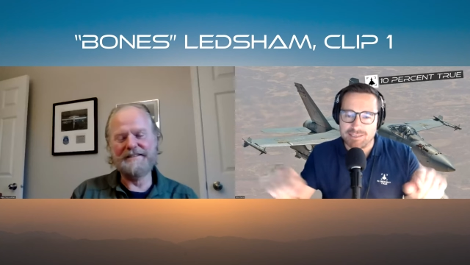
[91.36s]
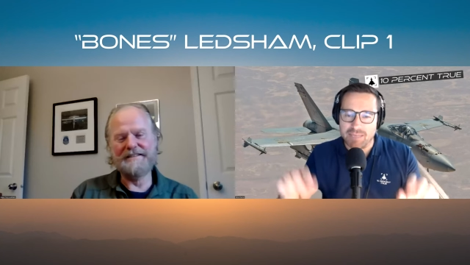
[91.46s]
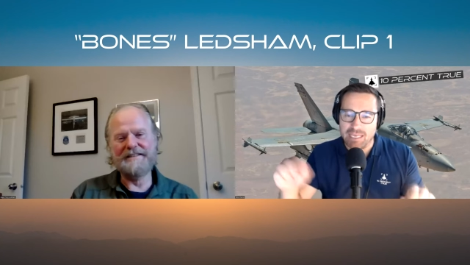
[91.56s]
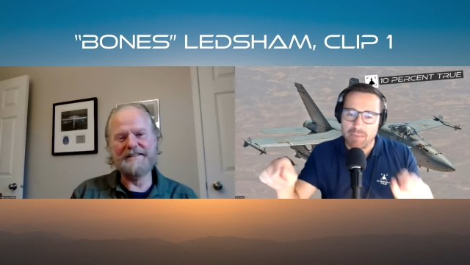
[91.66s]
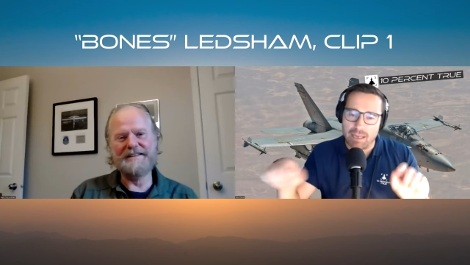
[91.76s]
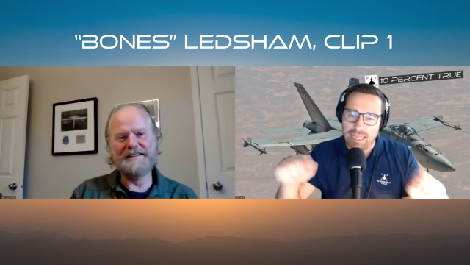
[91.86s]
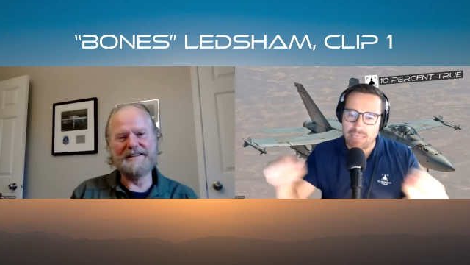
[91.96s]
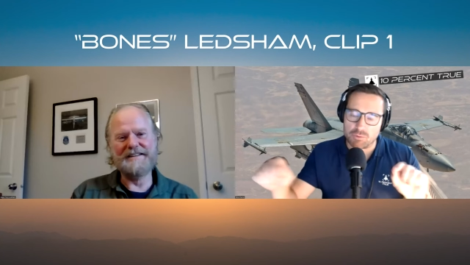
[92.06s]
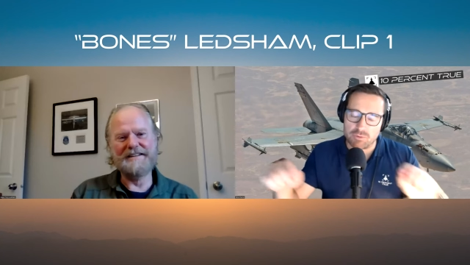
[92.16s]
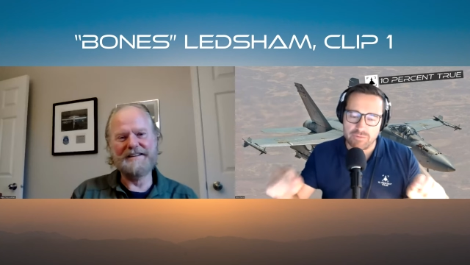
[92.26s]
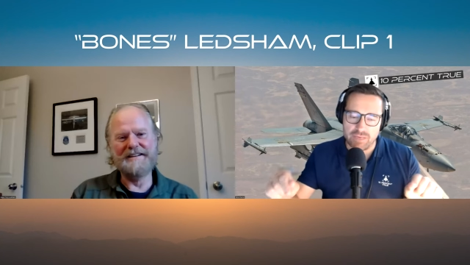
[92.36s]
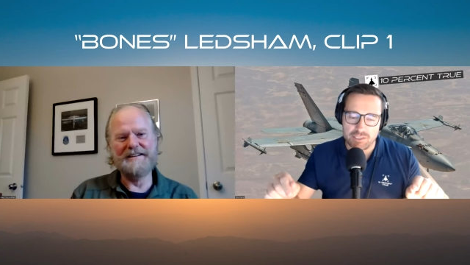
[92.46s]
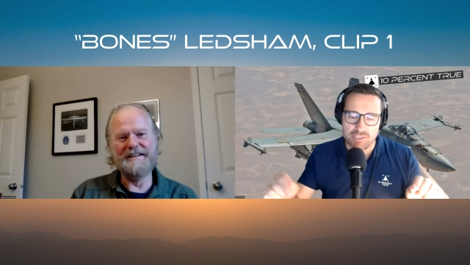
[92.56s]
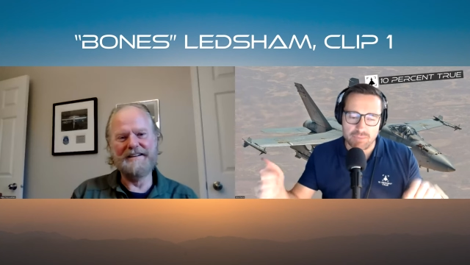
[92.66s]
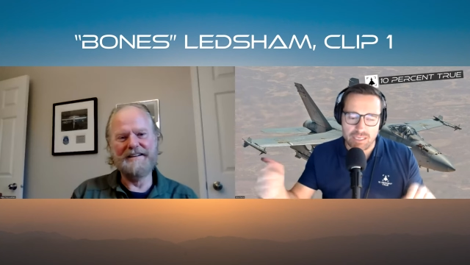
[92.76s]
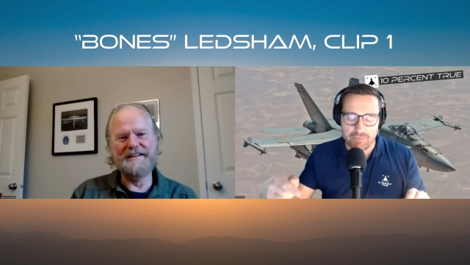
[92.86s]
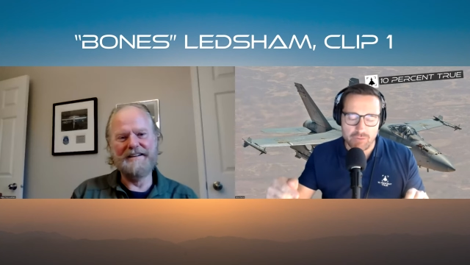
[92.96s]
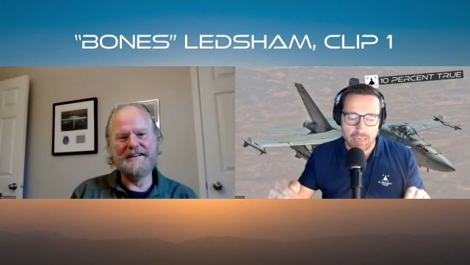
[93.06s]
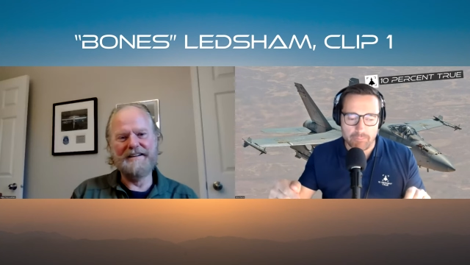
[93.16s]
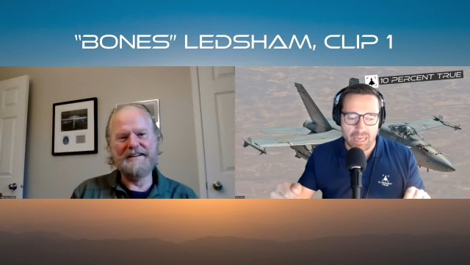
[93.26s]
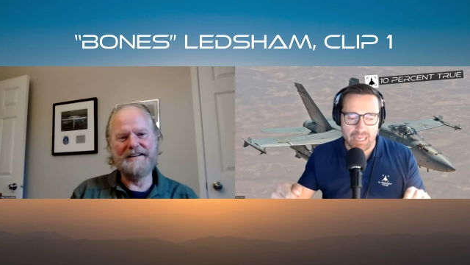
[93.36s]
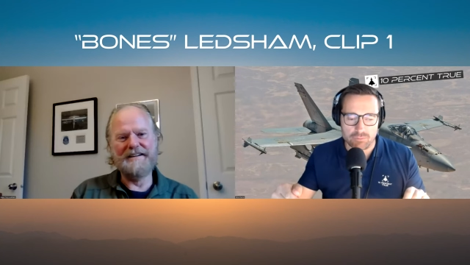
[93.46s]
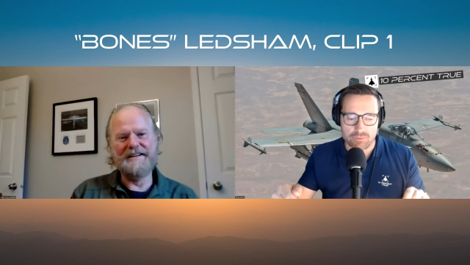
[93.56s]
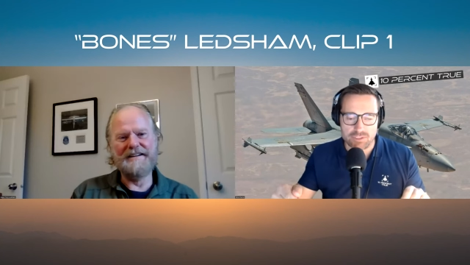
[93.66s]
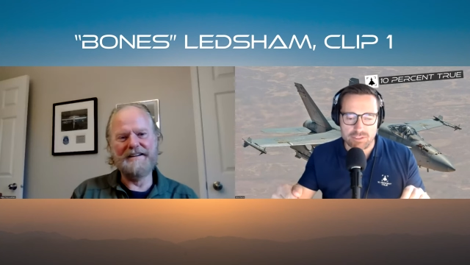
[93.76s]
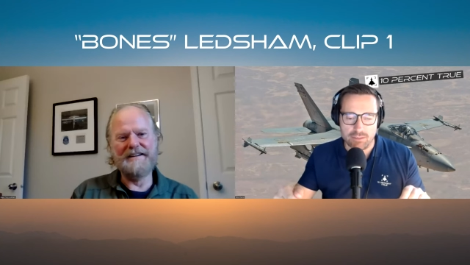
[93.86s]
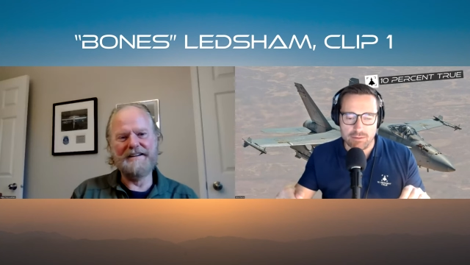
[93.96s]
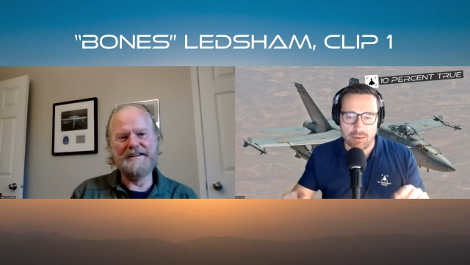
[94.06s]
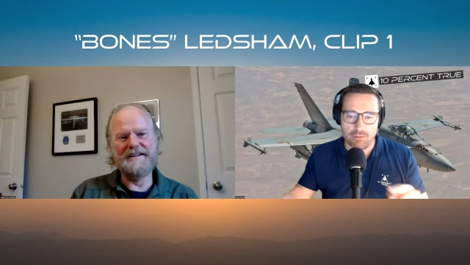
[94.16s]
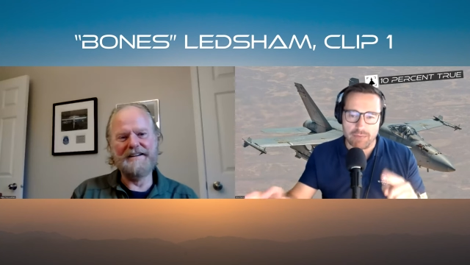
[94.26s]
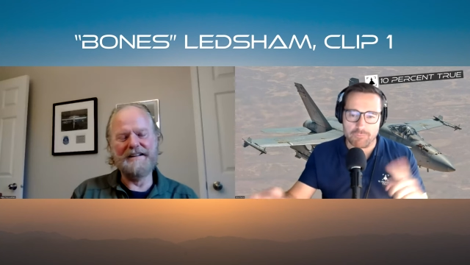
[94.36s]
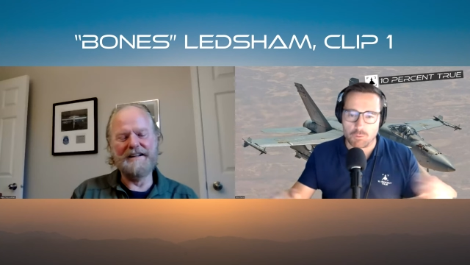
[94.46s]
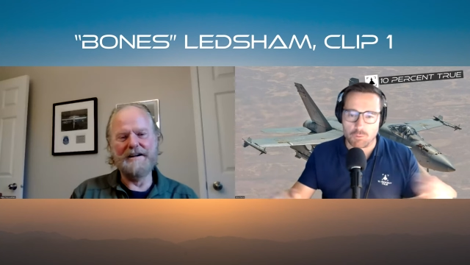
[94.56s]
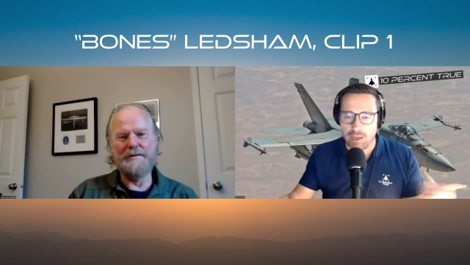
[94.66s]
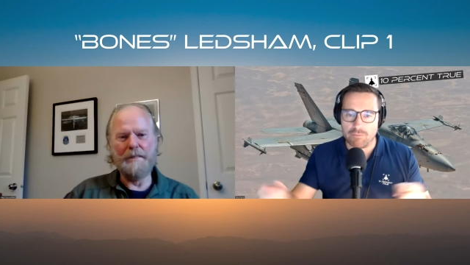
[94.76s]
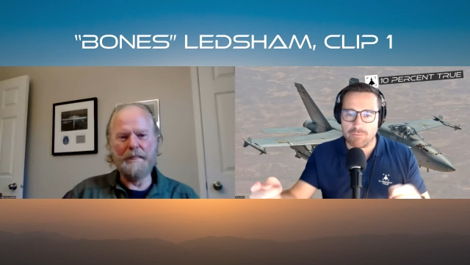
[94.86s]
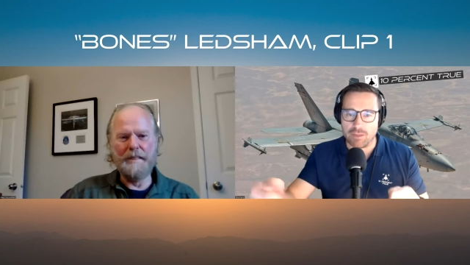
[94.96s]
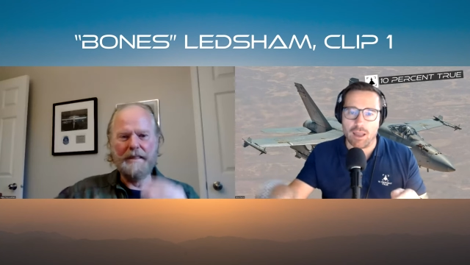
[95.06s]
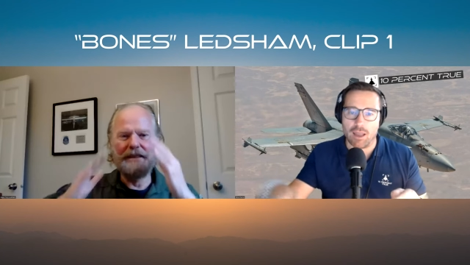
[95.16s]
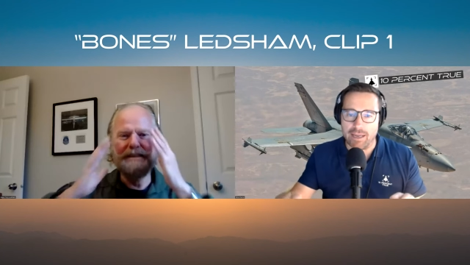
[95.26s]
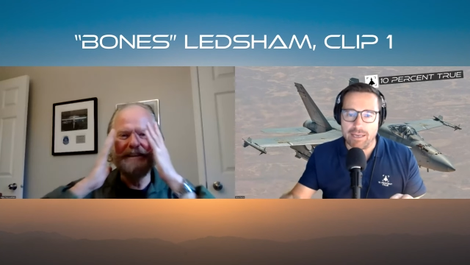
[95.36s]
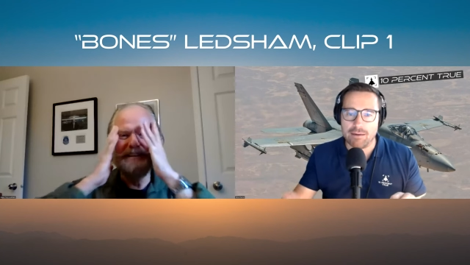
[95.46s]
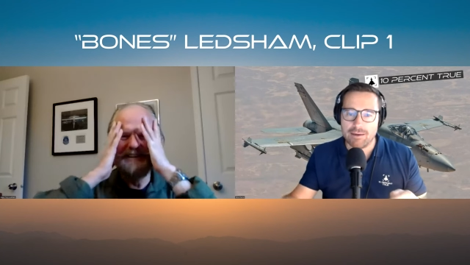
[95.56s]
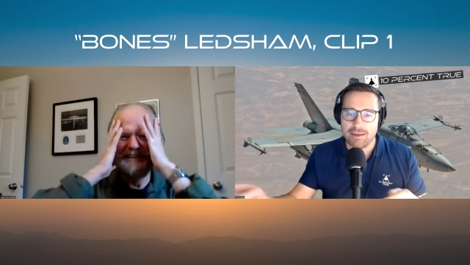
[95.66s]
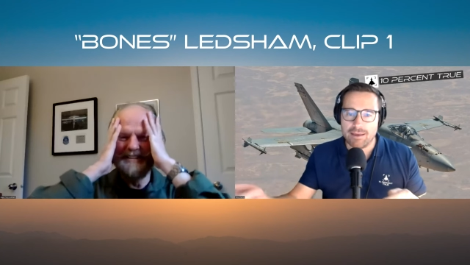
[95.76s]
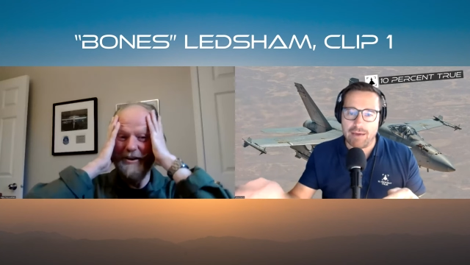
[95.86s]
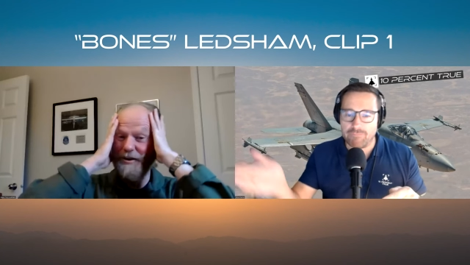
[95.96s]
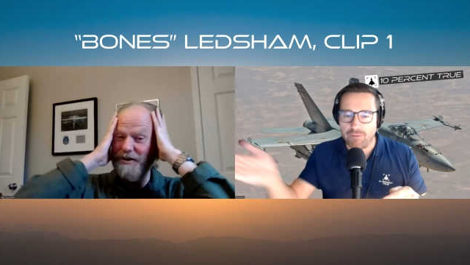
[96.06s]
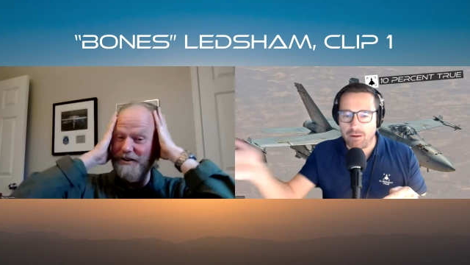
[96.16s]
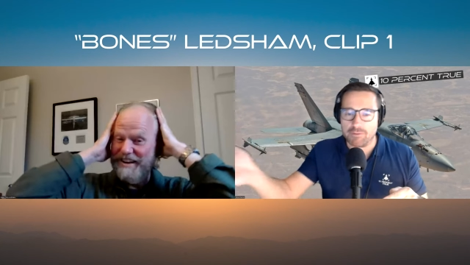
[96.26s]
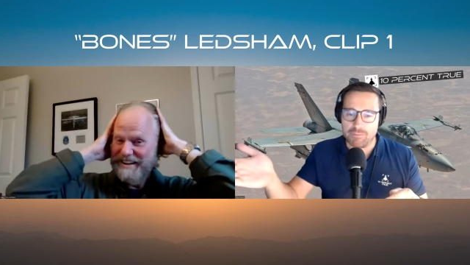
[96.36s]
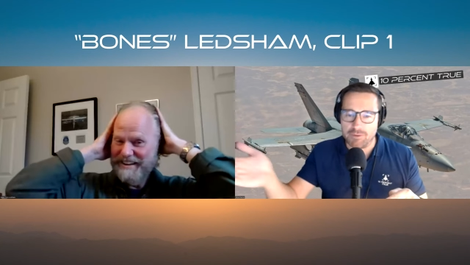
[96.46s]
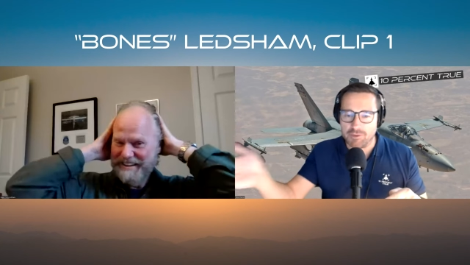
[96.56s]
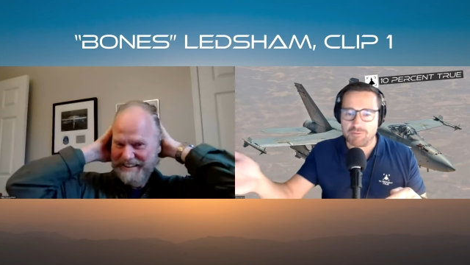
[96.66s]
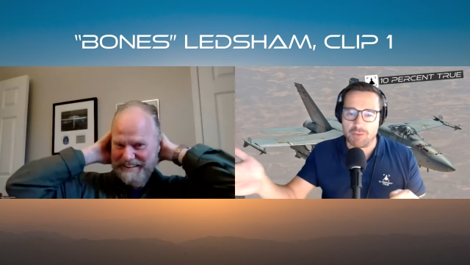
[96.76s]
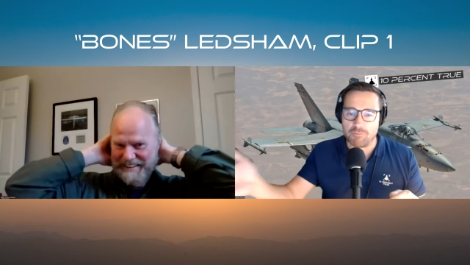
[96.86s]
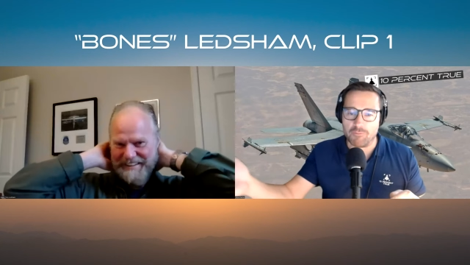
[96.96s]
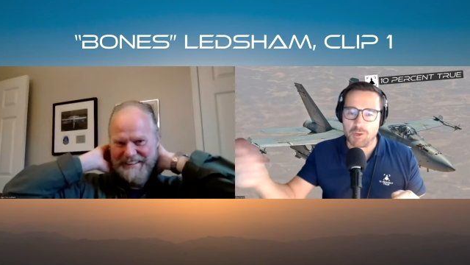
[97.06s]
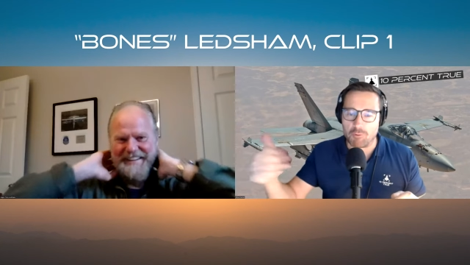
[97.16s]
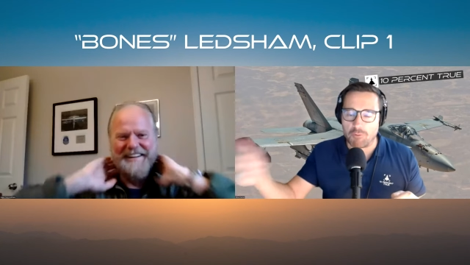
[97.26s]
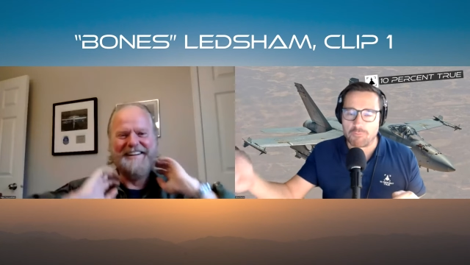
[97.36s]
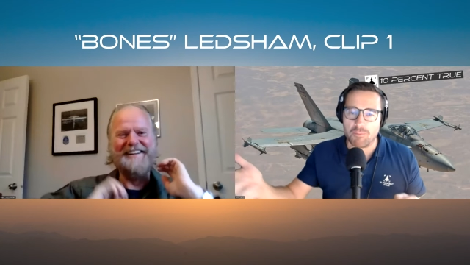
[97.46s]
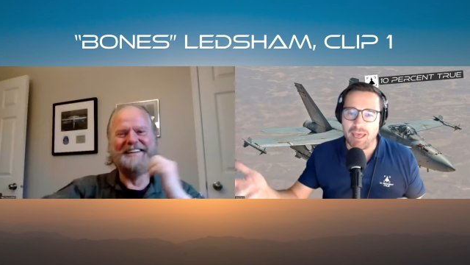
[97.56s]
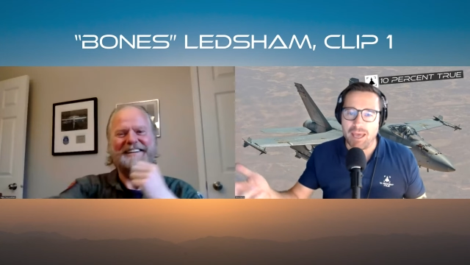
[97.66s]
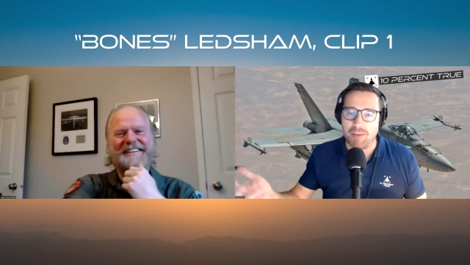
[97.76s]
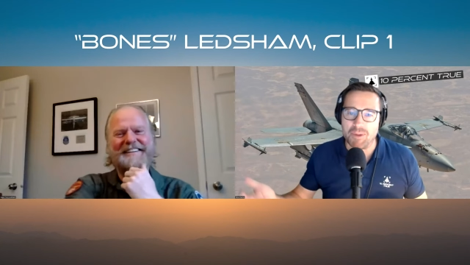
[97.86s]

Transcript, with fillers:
Speaker 1: I'm thinking about lateral deviation. I'm thinking if you get bounced and you go left or right of the line, how far do you have to go before you're off the map?